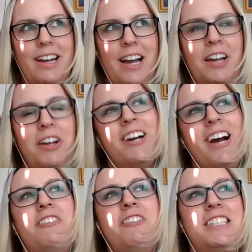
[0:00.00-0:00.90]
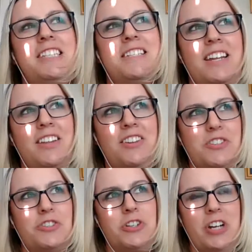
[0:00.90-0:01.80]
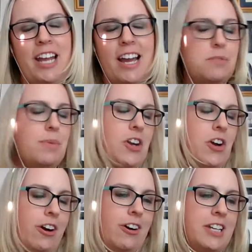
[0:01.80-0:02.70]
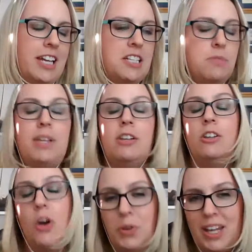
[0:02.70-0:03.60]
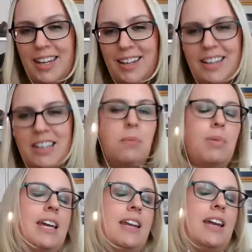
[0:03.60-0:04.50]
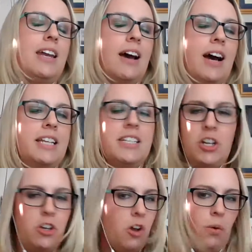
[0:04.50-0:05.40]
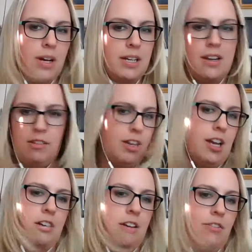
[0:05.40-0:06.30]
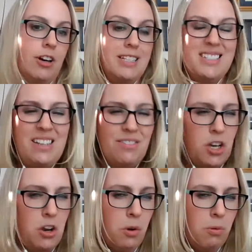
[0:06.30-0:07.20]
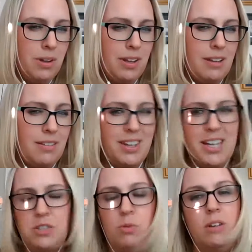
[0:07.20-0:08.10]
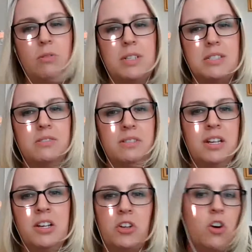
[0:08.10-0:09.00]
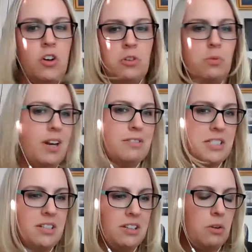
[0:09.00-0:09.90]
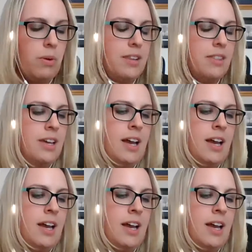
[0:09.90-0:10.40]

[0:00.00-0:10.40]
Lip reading: I don't like to say that this journey has been hard. It has been lonely. In the beginning, I didn't know another caregiver. I didn't even know really that that's what it was called, what I was dealing with.